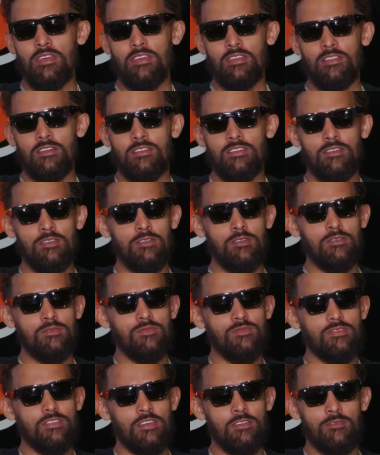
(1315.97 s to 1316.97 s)
it a
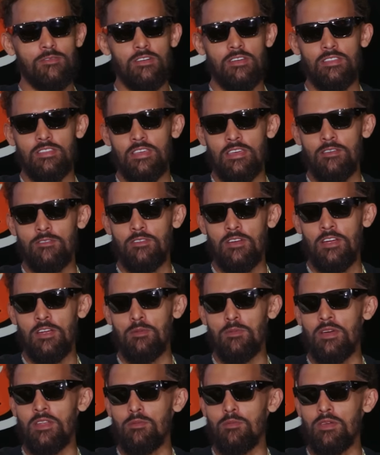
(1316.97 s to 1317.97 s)
fun thing for
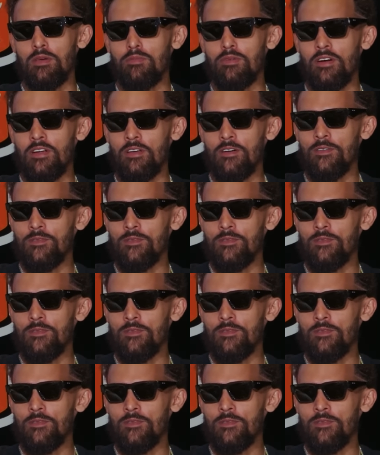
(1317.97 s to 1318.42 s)
everybody to be a part of.